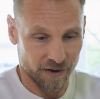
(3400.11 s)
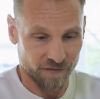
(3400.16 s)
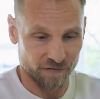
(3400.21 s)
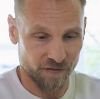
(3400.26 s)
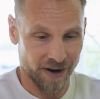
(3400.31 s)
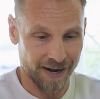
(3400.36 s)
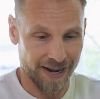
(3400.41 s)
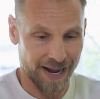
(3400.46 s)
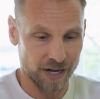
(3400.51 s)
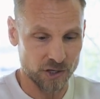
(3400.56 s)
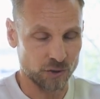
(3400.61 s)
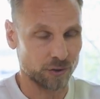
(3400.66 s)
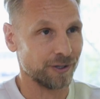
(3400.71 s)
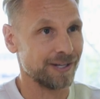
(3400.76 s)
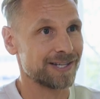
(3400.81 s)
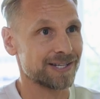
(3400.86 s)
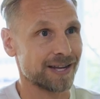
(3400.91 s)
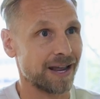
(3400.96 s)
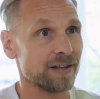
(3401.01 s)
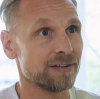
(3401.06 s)
financial
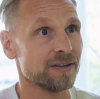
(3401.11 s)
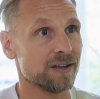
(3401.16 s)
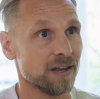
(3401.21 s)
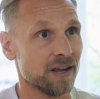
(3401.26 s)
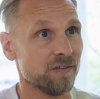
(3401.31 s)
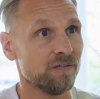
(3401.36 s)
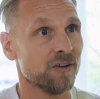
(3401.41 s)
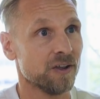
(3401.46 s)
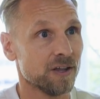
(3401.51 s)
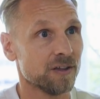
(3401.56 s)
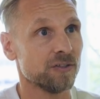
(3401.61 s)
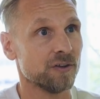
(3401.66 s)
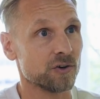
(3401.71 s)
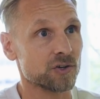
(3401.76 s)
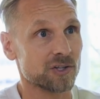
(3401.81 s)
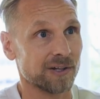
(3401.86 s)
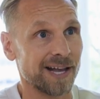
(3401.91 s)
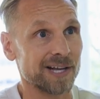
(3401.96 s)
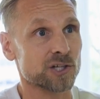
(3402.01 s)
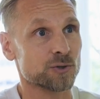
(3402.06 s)
incentive
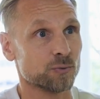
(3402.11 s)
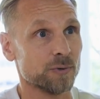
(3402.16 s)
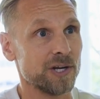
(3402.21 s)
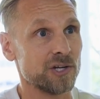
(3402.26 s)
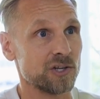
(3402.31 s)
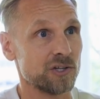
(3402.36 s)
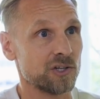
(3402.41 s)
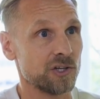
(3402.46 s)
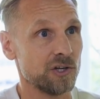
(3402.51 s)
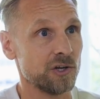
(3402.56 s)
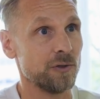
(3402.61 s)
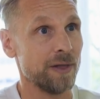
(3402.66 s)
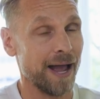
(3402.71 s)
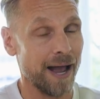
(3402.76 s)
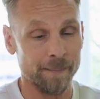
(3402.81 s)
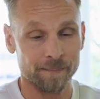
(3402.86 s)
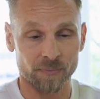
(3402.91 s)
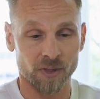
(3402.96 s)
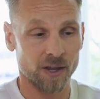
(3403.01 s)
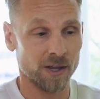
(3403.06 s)
there's less reason to do
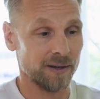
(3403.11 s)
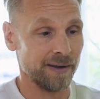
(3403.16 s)
that